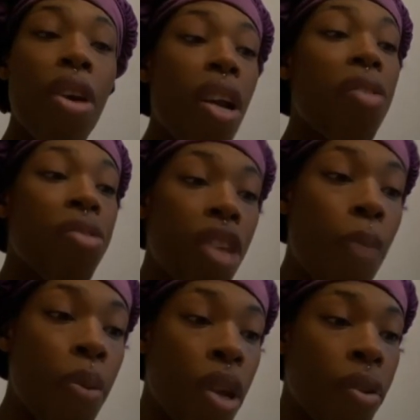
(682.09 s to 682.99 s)
You're not
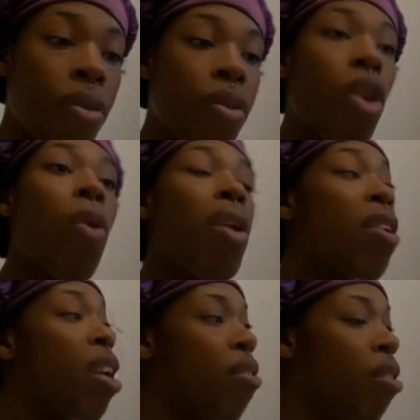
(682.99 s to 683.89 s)
stopping. You're
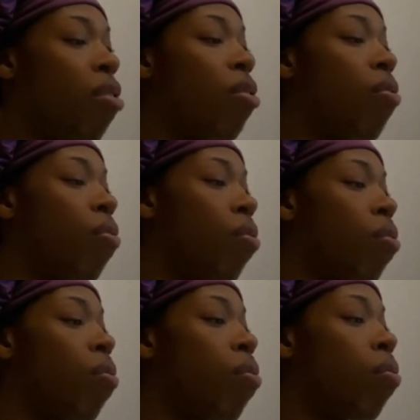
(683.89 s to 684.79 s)
going to get
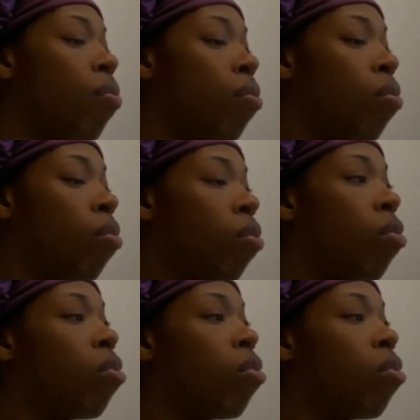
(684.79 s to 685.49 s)
it. Hmm.